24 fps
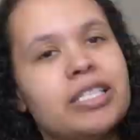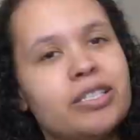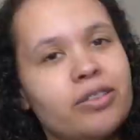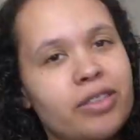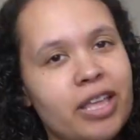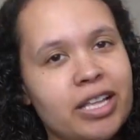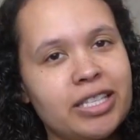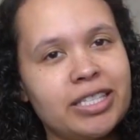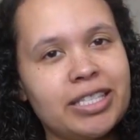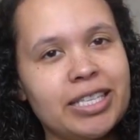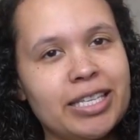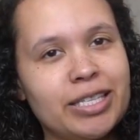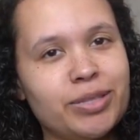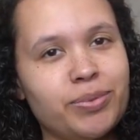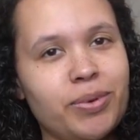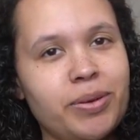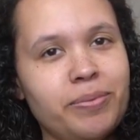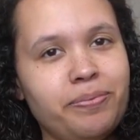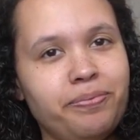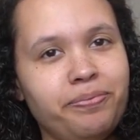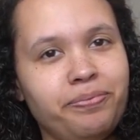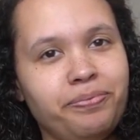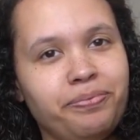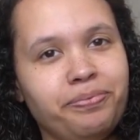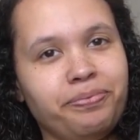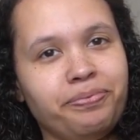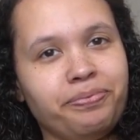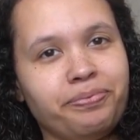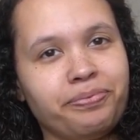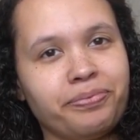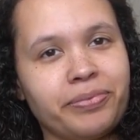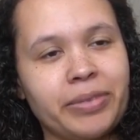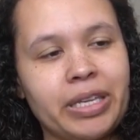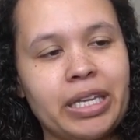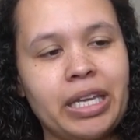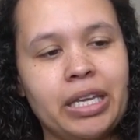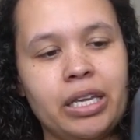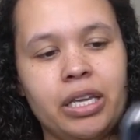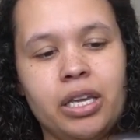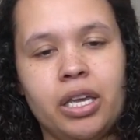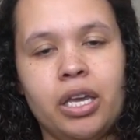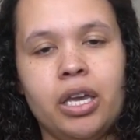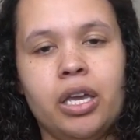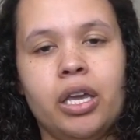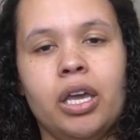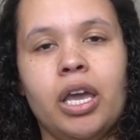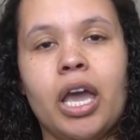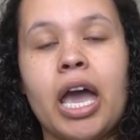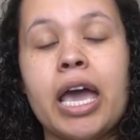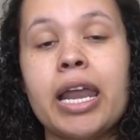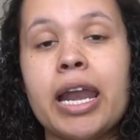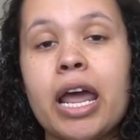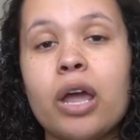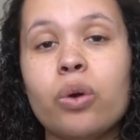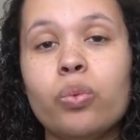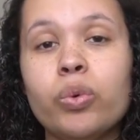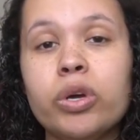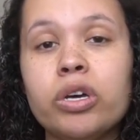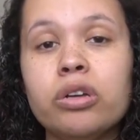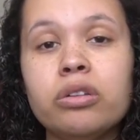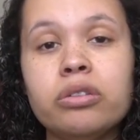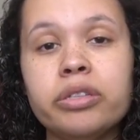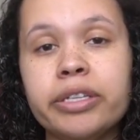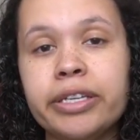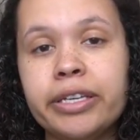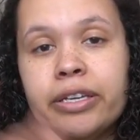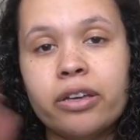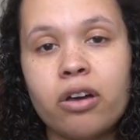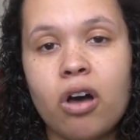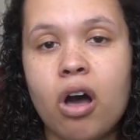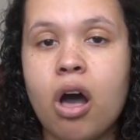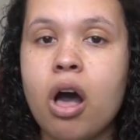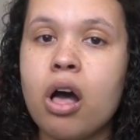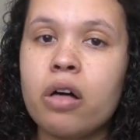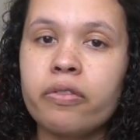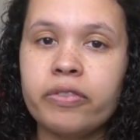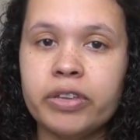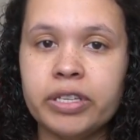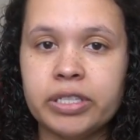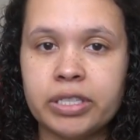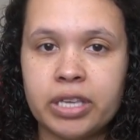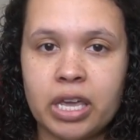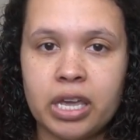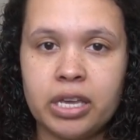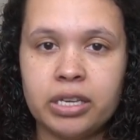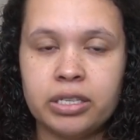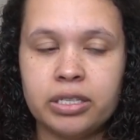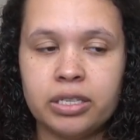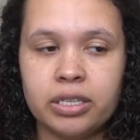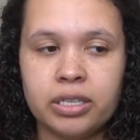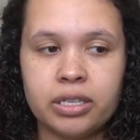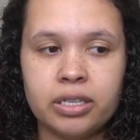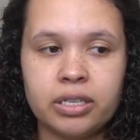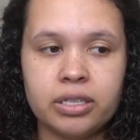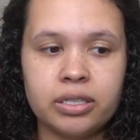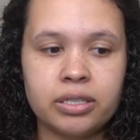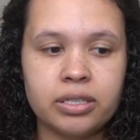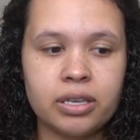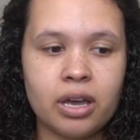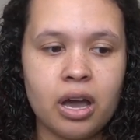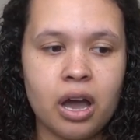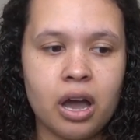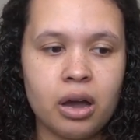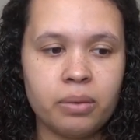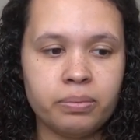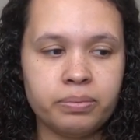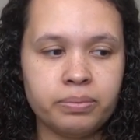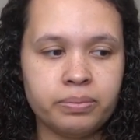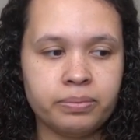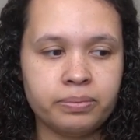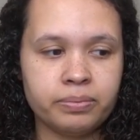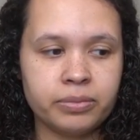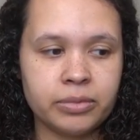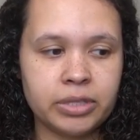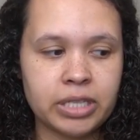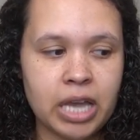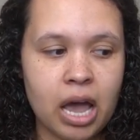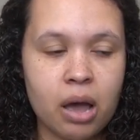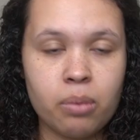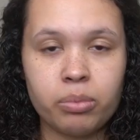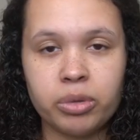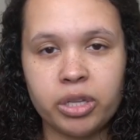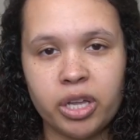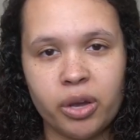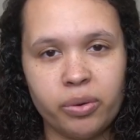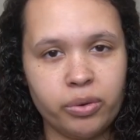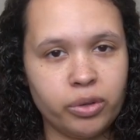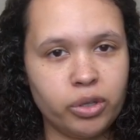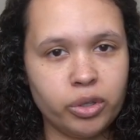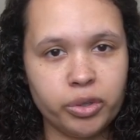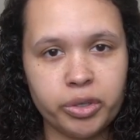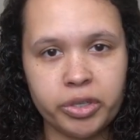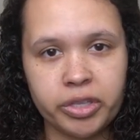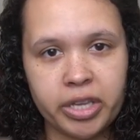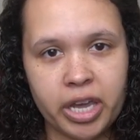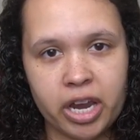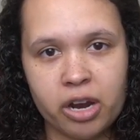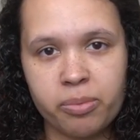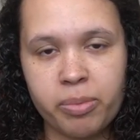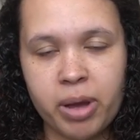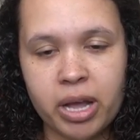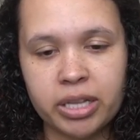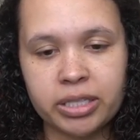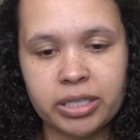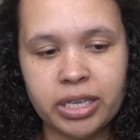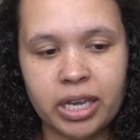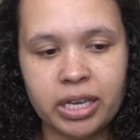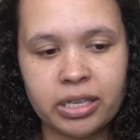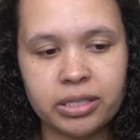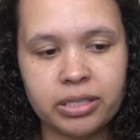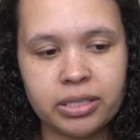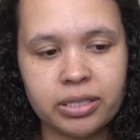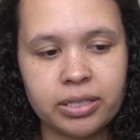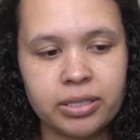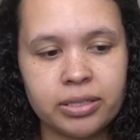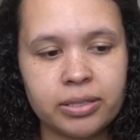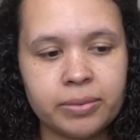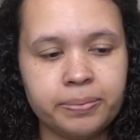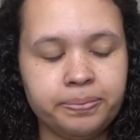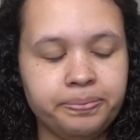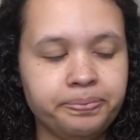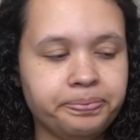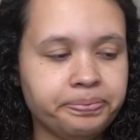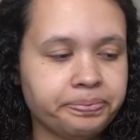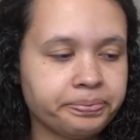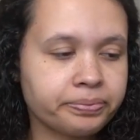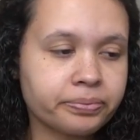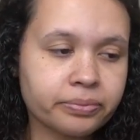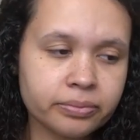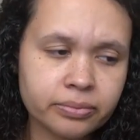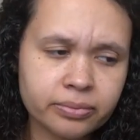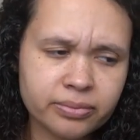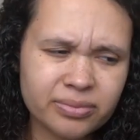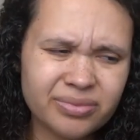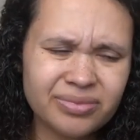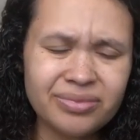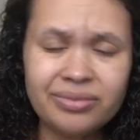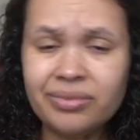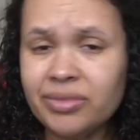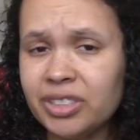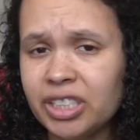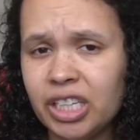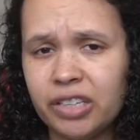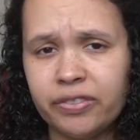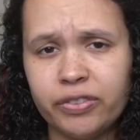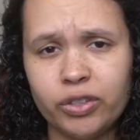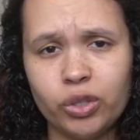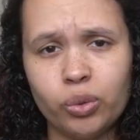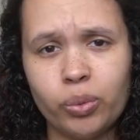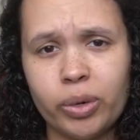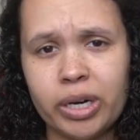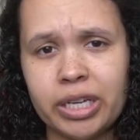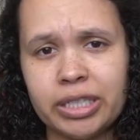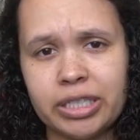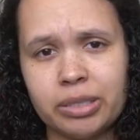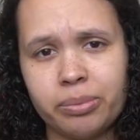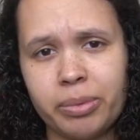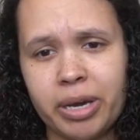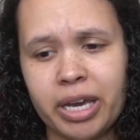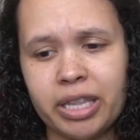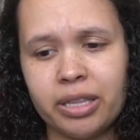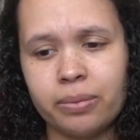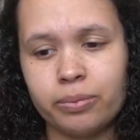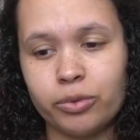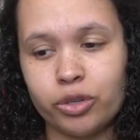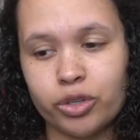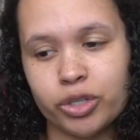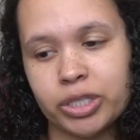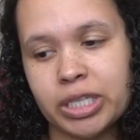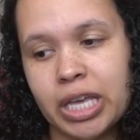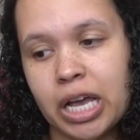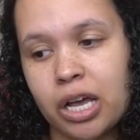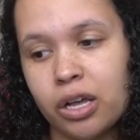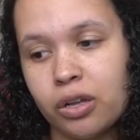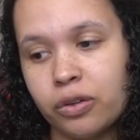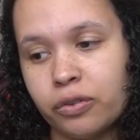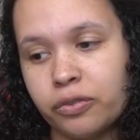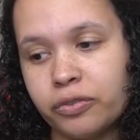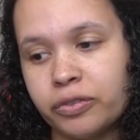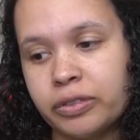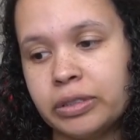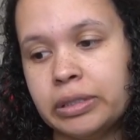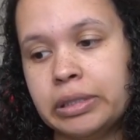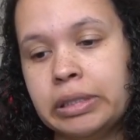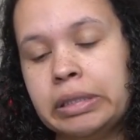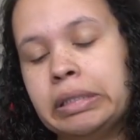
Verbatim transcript: So that's this one. And I will link all of these cases um, down below, including the AirPods cases, if you wanted to buy them yourself